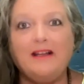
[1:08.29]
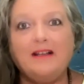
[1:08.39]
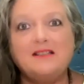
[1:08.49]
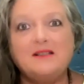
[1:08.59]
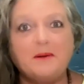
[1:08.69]

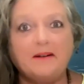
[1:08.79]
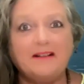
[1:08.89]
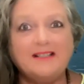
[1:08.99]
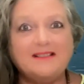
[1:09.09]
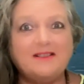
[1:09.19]

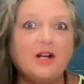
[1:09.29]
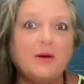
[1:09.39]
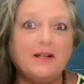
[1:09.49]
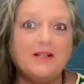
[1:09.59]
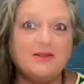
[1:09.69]
experienced
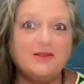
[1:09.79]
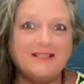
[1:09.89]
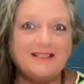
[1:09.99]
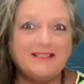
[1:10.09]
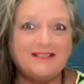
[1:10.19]
no
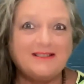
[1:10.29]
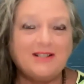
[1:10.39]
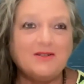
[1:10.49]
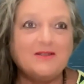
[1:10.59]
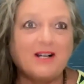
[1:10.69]
injuries,
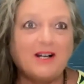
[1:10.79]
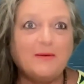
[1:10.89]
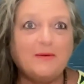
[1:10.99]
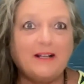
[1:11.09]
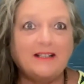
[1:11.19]
no side
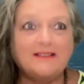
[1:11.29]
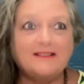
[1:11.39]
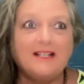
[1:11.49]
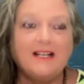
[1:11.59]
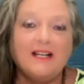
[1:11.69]

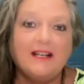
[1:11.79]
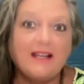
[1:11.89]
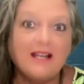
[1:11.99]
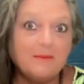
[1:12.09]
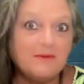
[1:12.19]
effects,
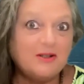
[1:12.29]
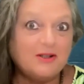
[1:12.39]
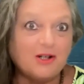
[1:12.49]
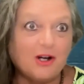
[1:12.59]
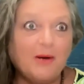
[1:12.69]
kept your
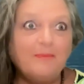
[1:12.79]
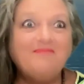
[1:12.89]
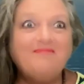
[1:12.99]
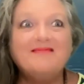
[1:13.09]
job,